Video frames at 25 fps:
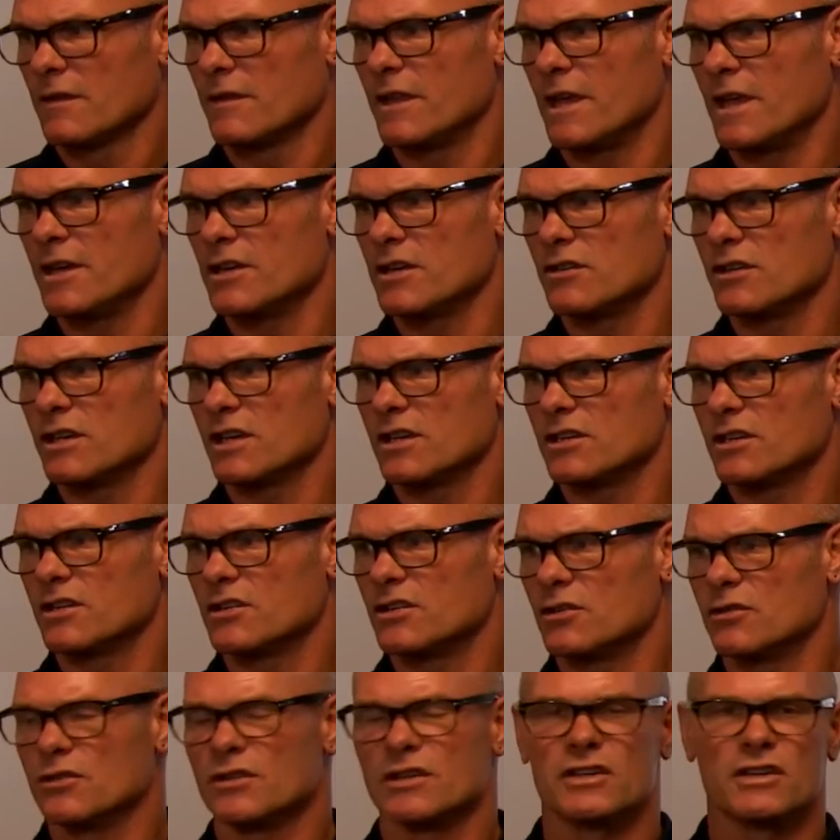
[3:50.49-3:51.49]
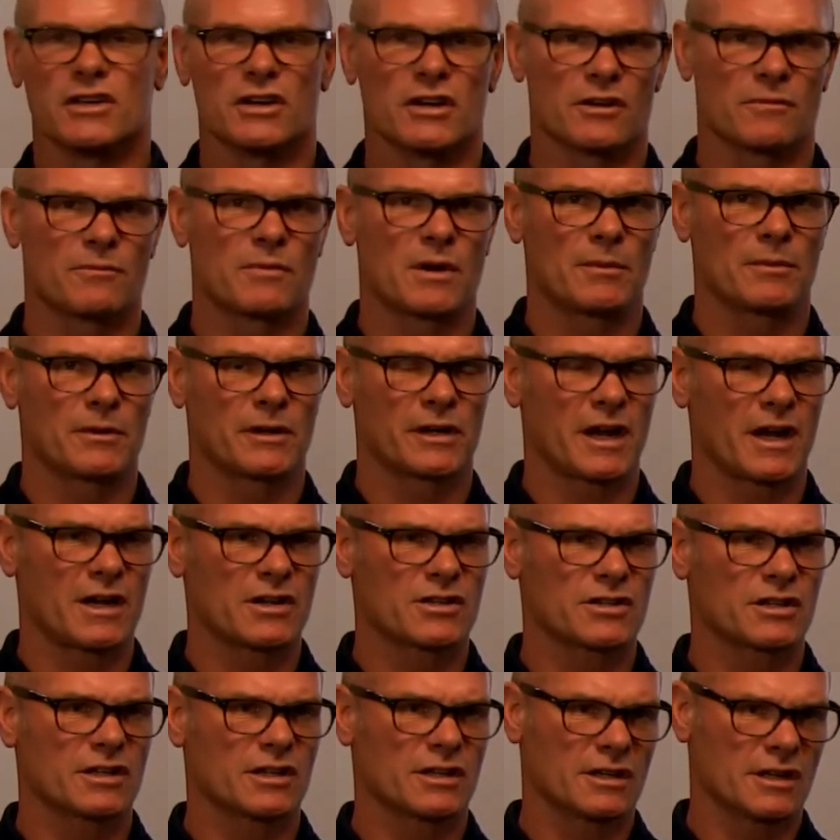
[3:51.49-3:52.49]
Then you need to do the year
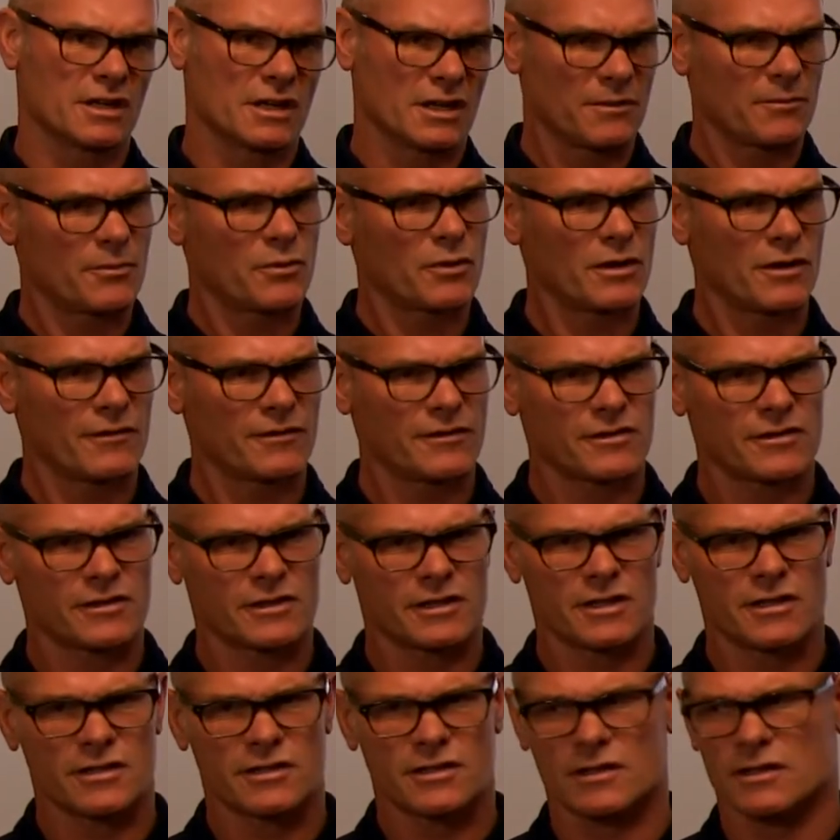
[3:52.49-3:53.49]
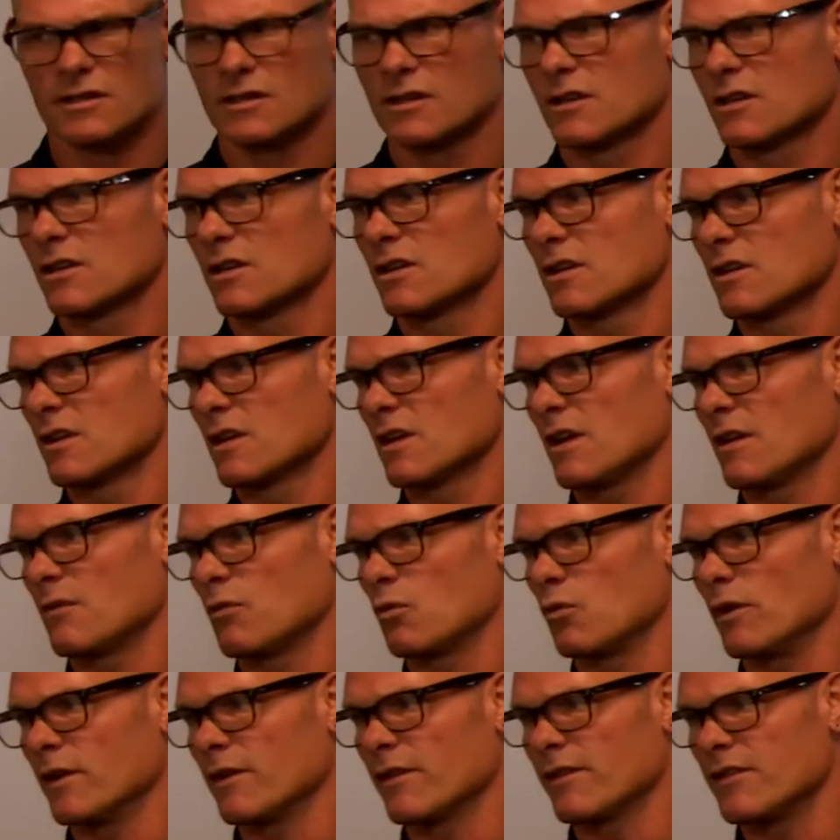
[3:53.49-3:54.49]
publication in parentheses
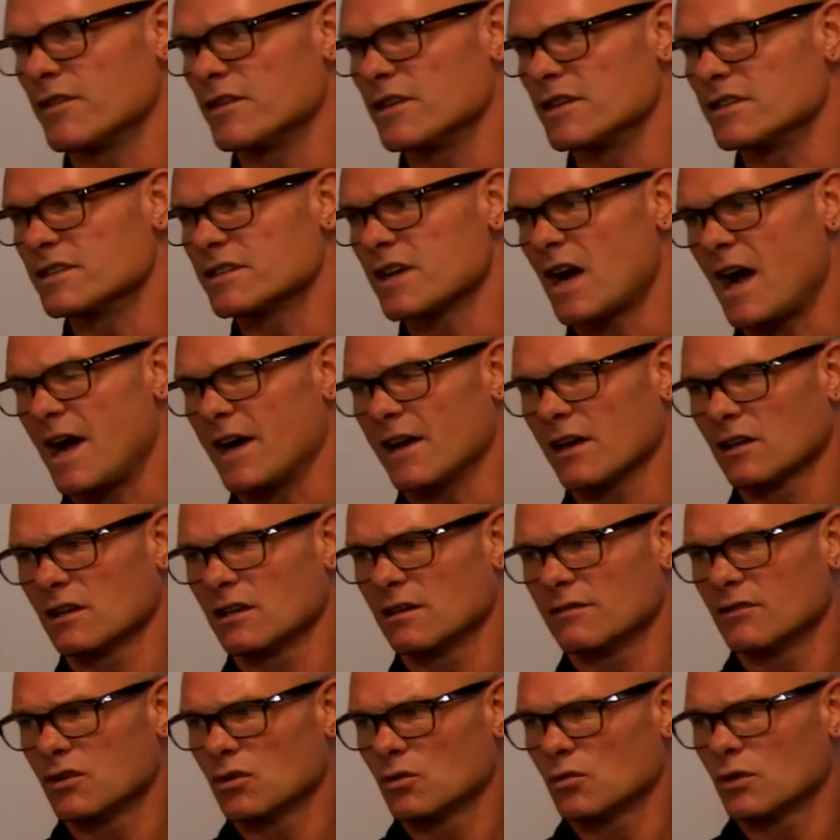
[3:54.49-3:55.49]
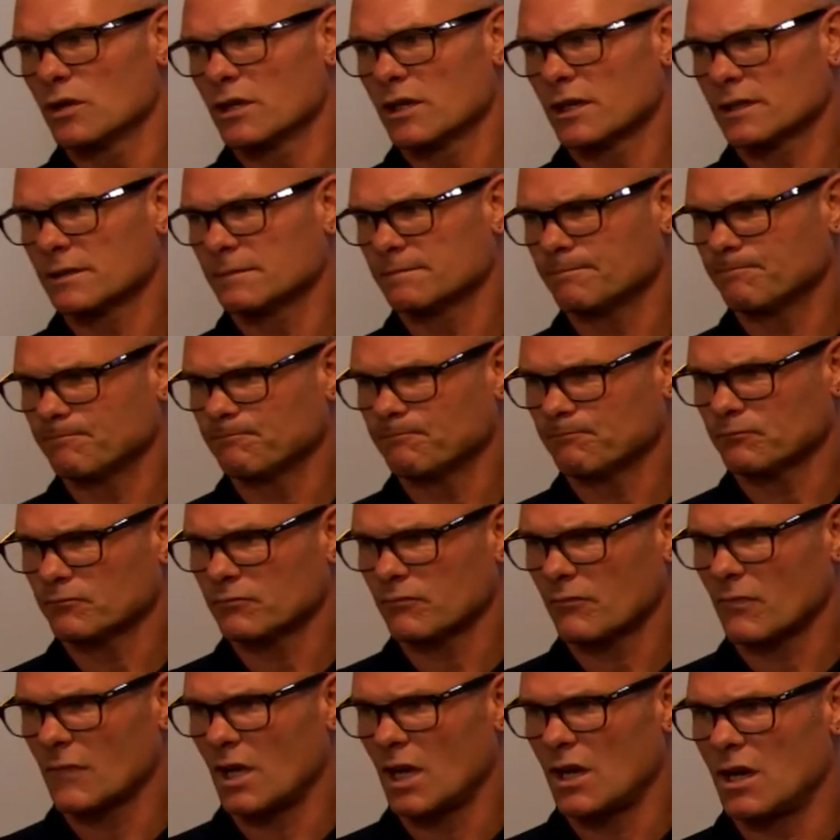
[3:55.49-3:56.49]
with the title of the work.
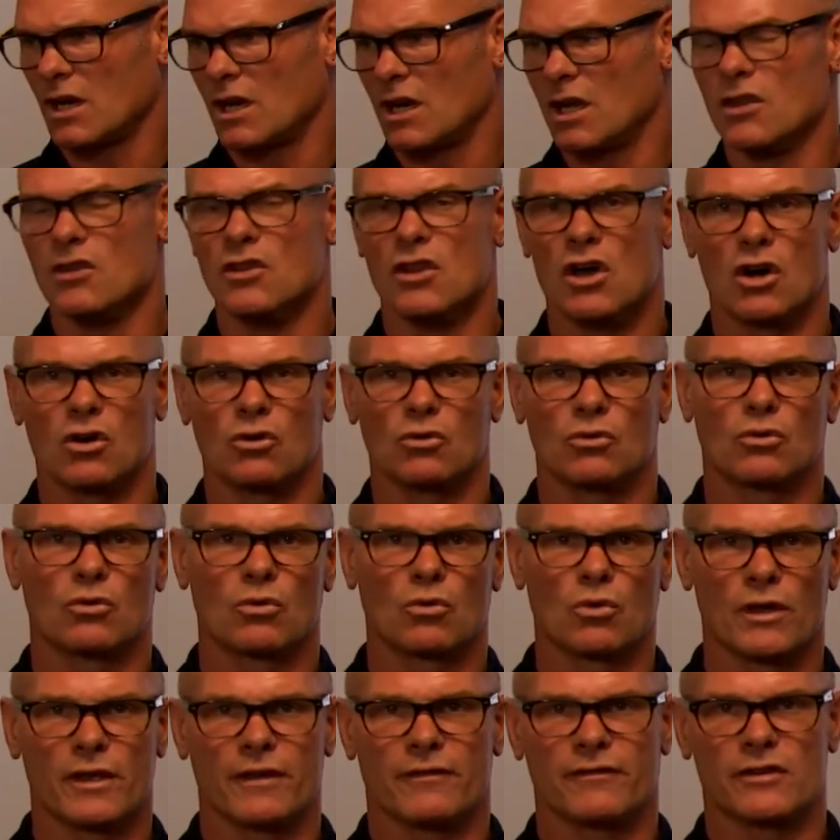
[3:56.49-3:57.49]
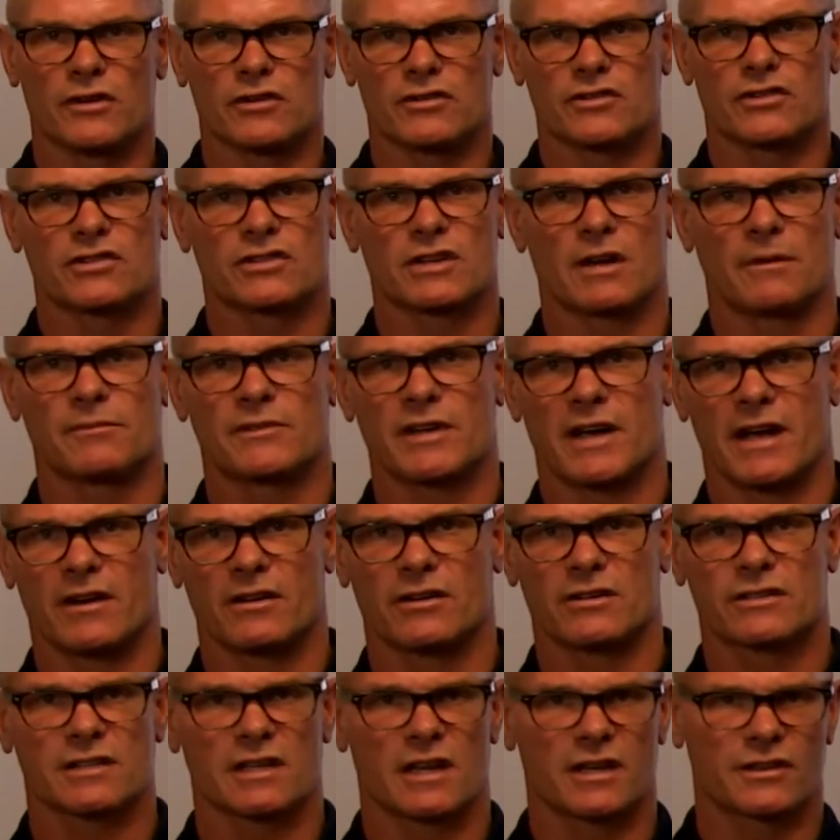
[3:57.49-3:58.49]
Uh, note if there's
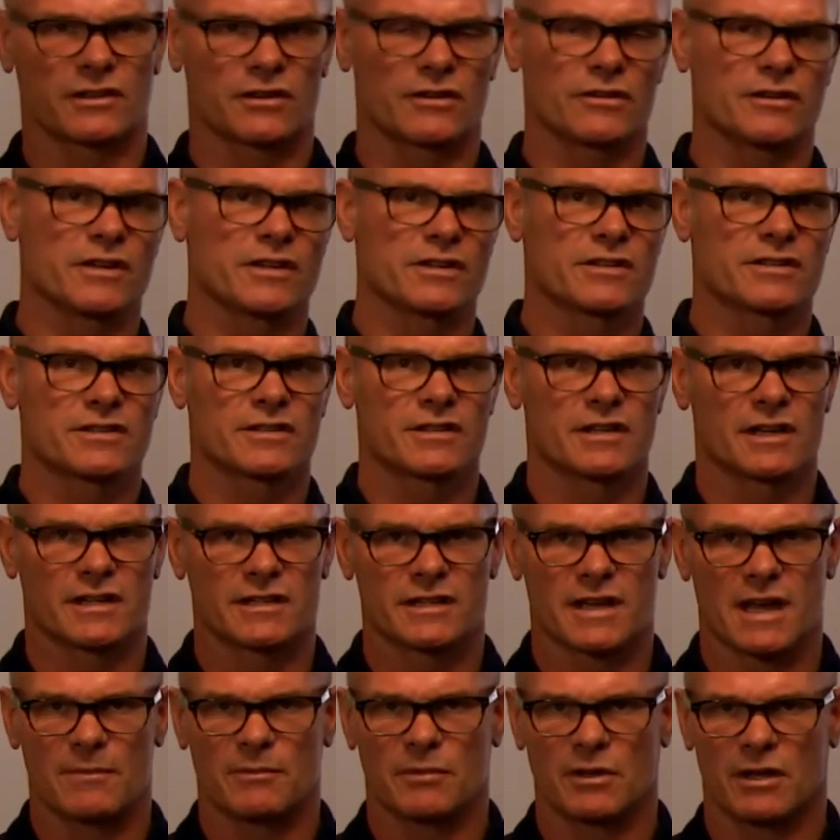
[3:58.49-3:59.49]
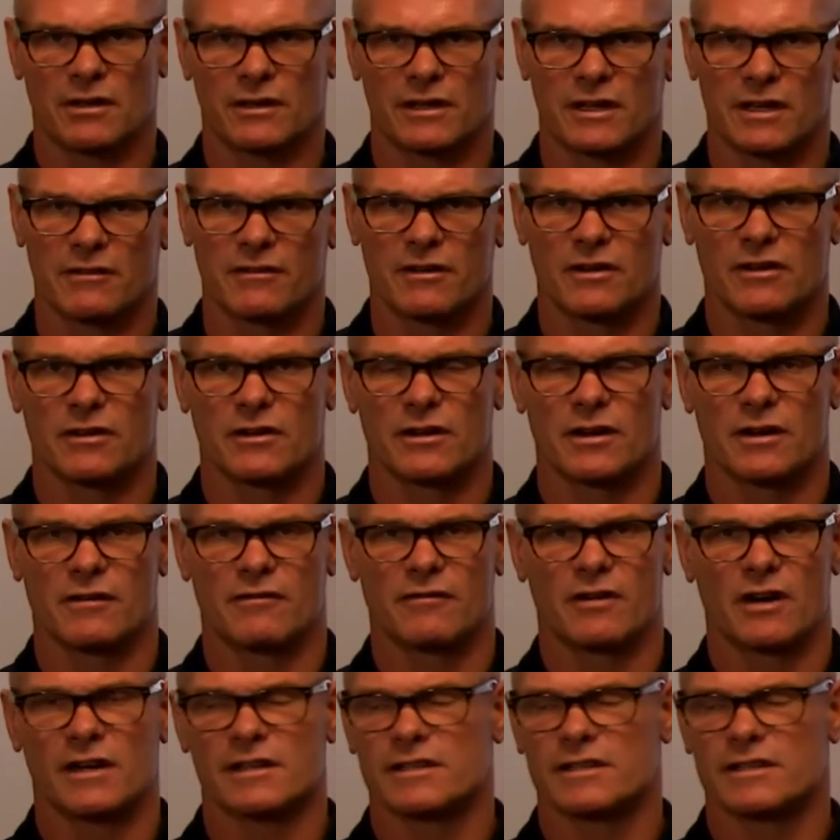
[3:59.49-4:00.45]
subtitles, like there is the example I'll give here of